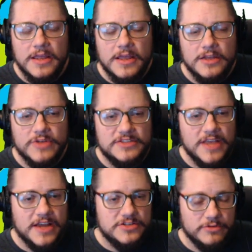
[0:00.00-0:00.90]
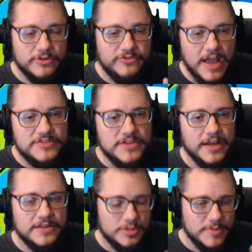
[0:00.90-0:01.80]
transaction over 5
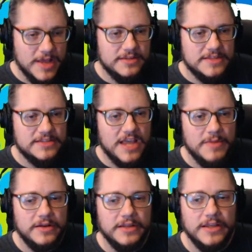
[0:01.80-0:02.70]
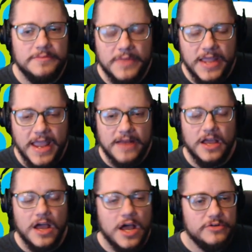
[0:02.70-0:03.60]
seconds, so back to that timeout again, and
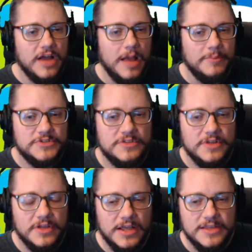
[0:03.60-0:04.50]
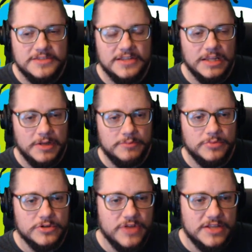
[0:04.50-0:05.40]
100 ops is the limit
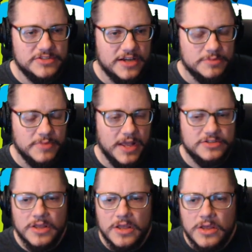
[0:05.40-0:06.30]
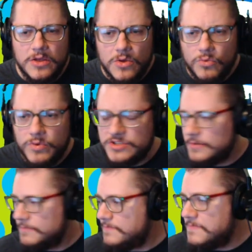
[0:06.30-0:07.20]
per transaction batch,
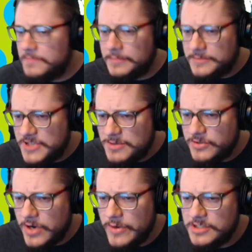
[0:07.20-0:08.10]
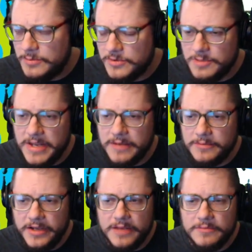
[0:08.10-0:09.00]
which seems very reasonable to me.
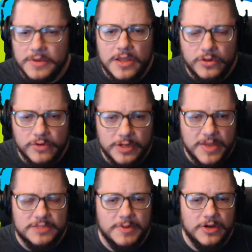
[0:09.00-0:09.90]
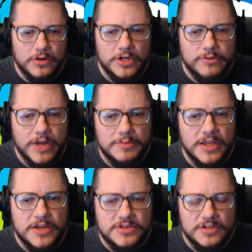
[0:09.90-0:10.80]
Again, going back to my earlier
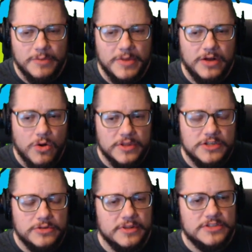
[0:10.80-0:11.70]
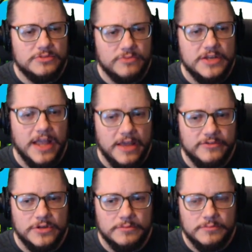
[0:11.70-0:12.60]
recommendation about only doing this when you have to.